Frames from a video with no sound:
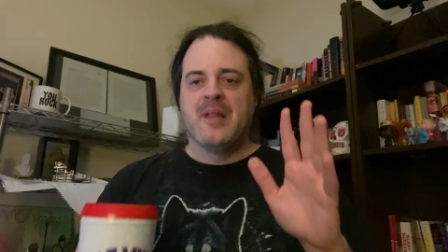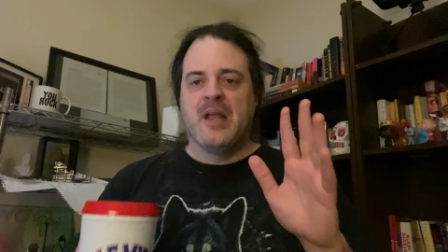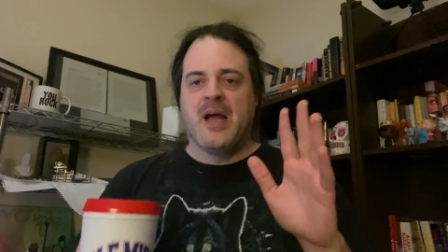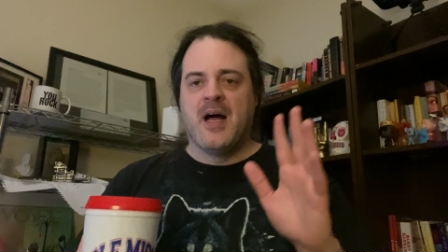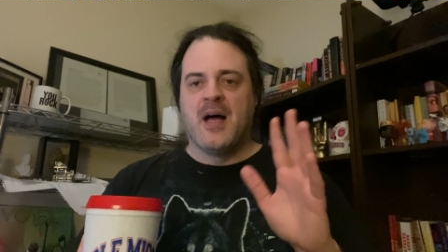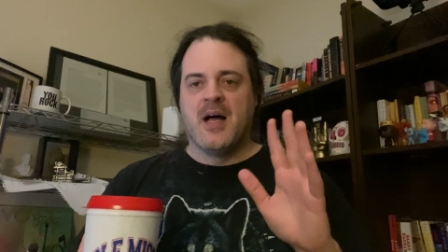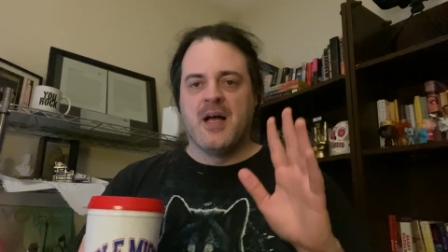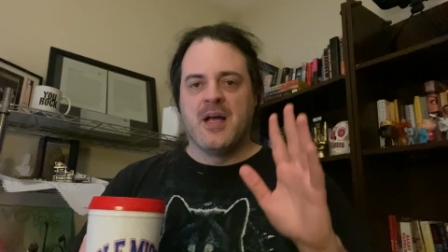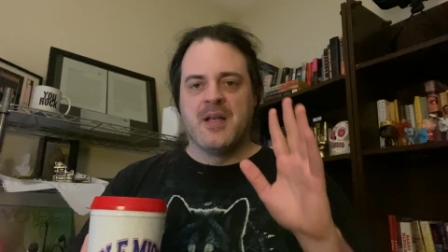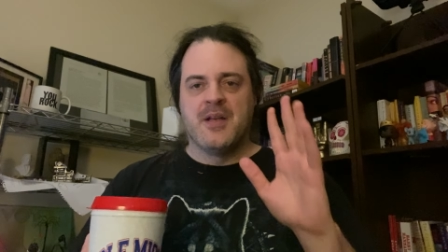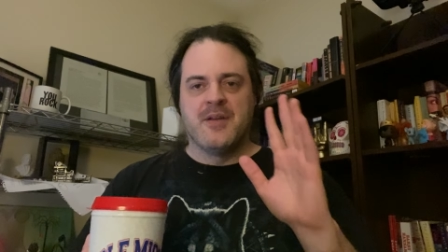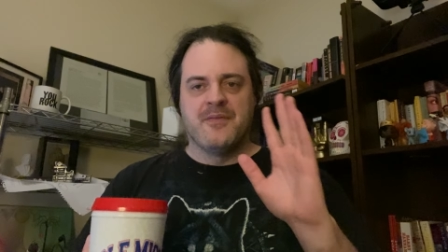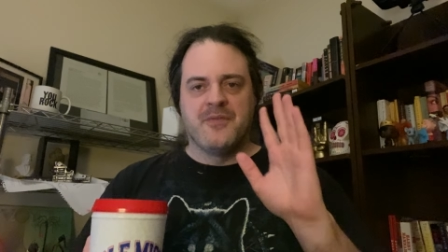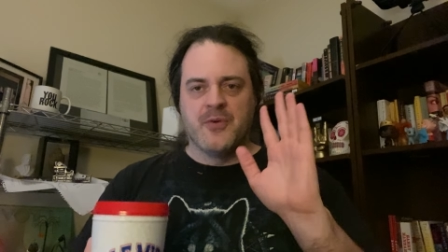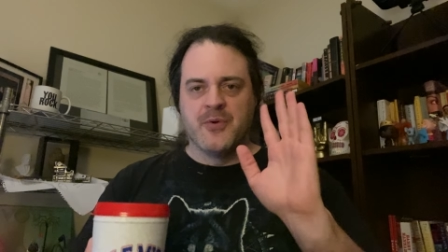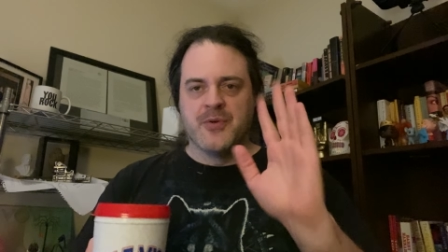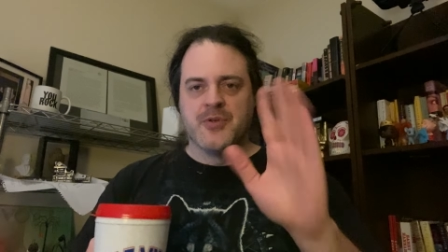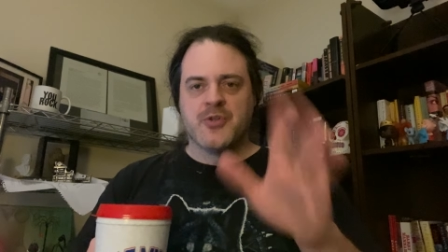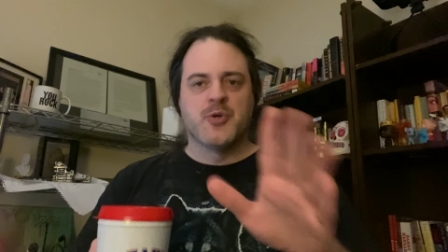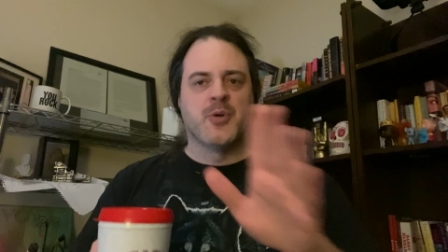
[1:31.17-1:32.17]
uh, and if
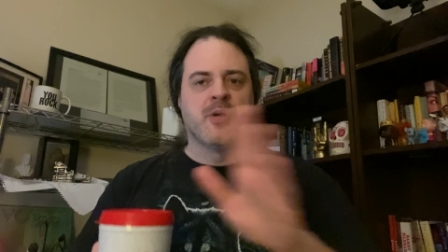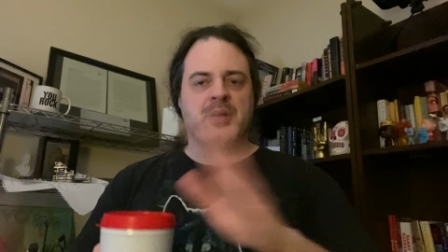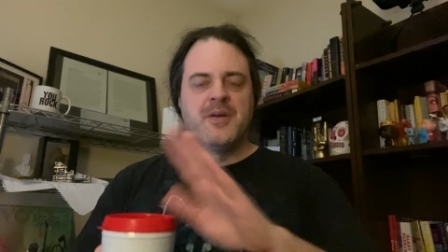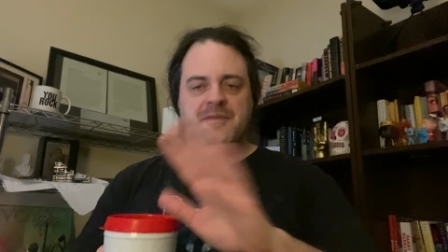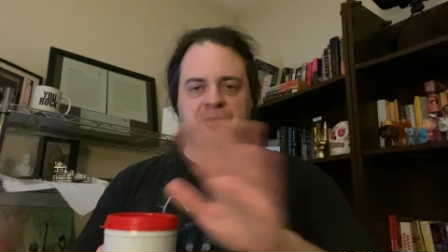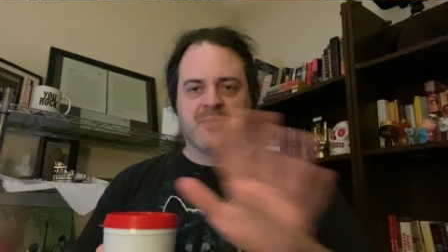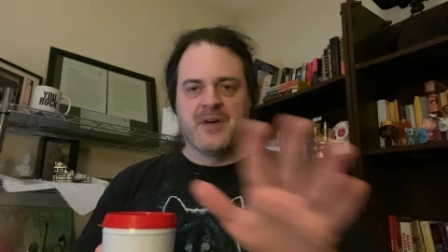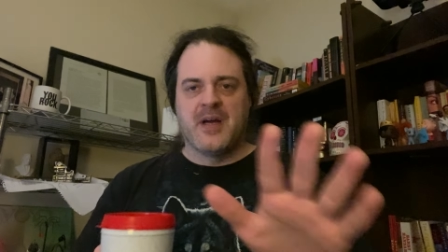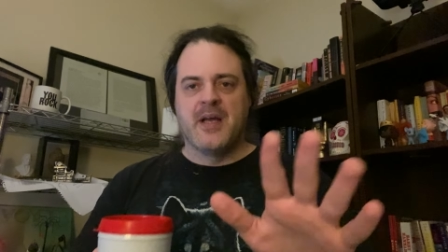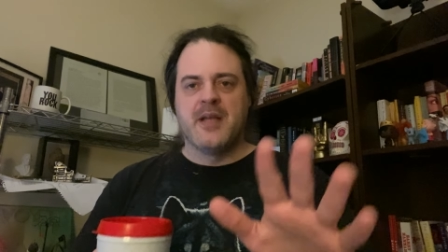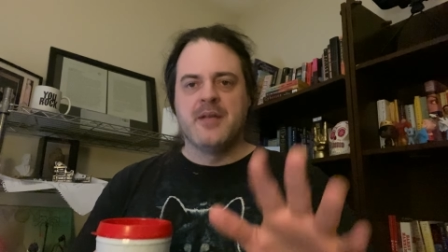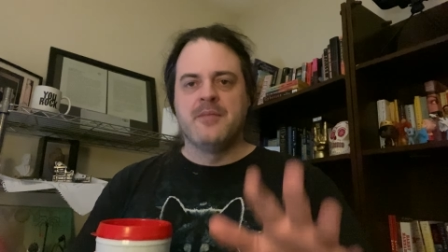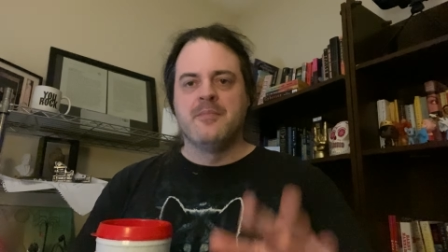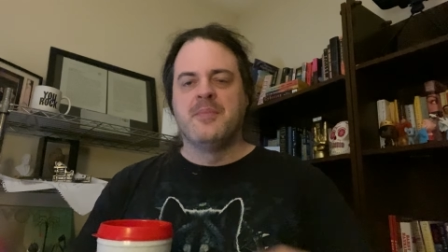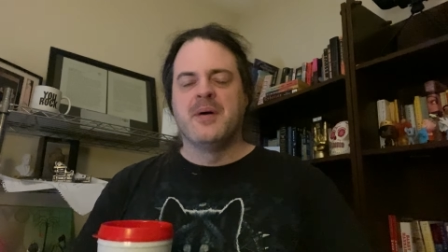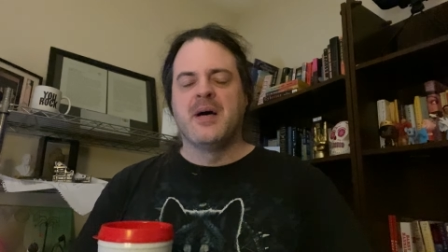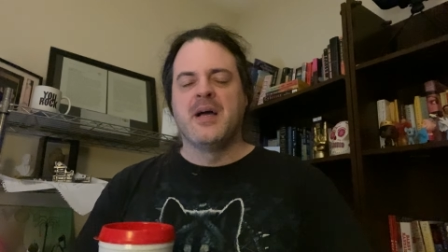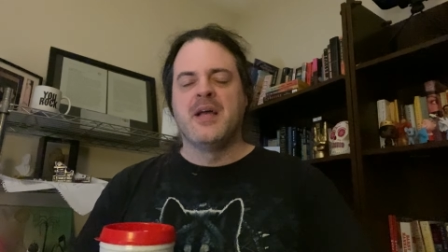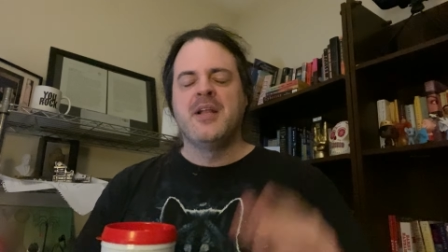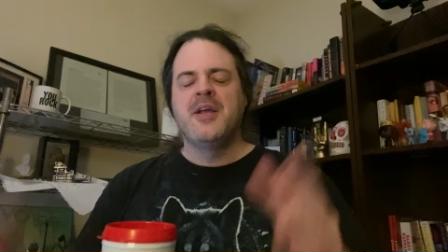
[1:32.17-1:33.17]
you enjoy it, fine.
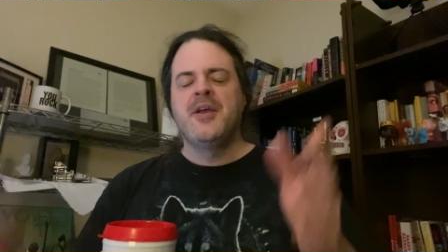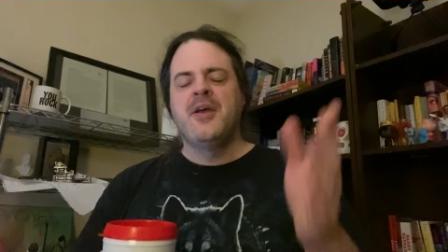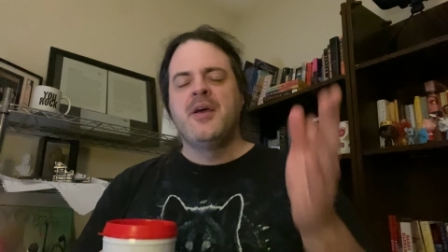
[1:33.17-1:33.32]
But